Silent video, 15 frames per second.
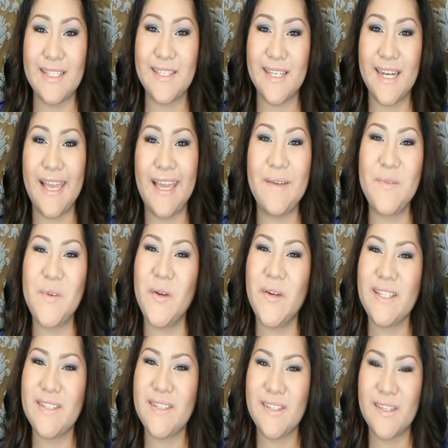Today I'm
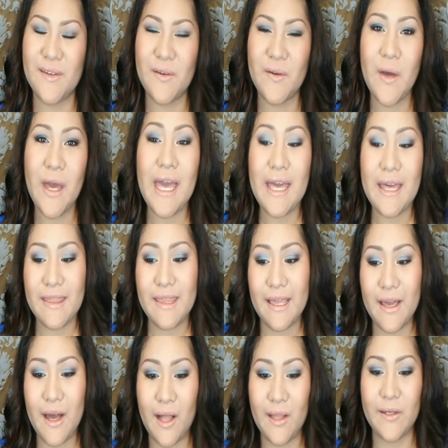going to do the
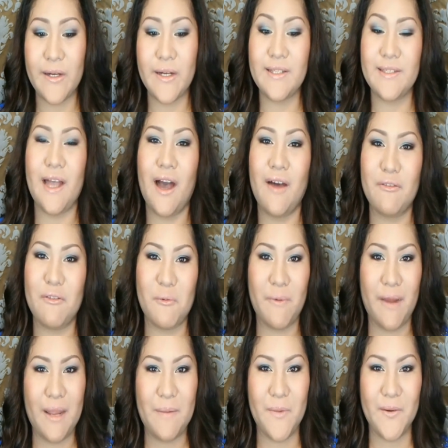colors of the
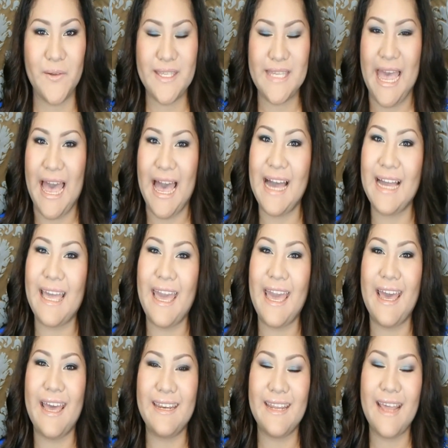rainbow tag,
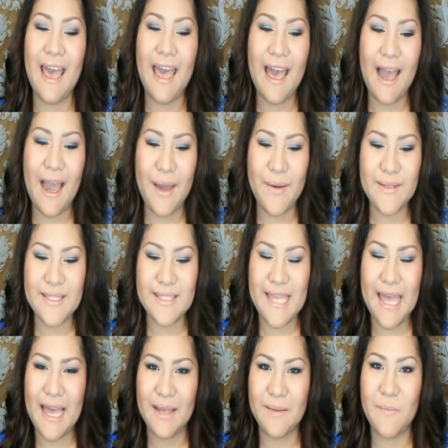and I was
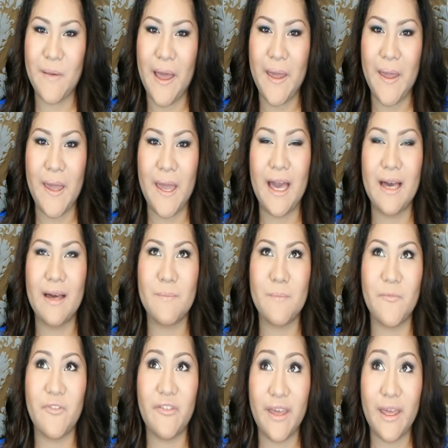tagged by
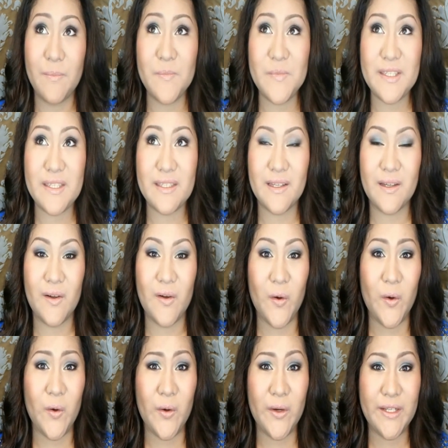Vibs
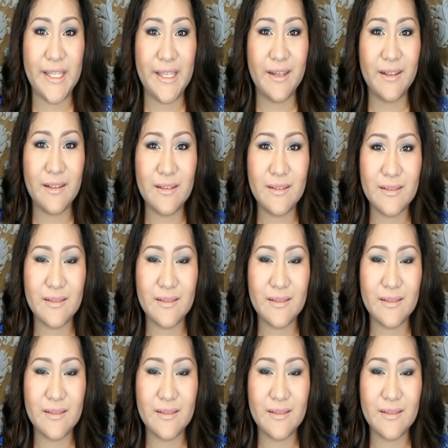Caudill.